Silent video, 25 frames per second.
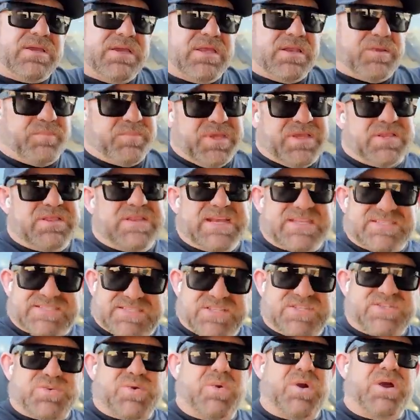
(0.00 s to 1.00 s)
It'll be less
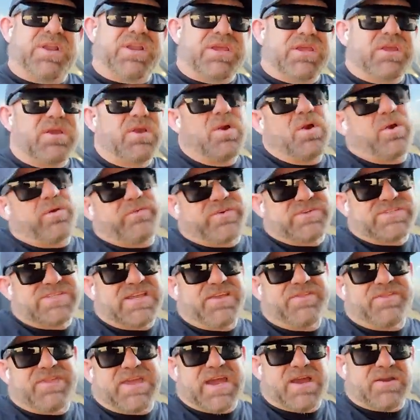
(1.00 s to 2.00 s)
than twenty, over
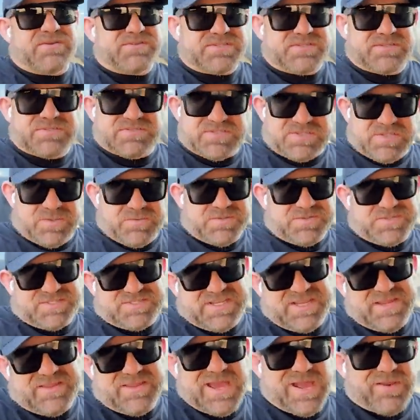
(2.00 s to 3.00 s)
ten thousand. So we'll
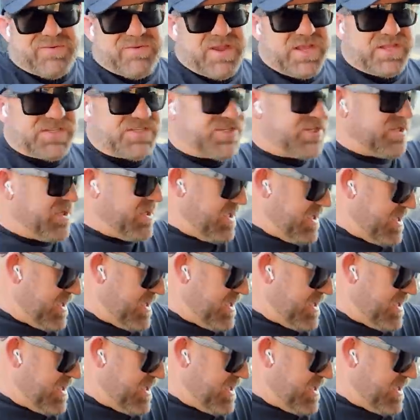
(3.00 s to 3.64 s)
stay in that range.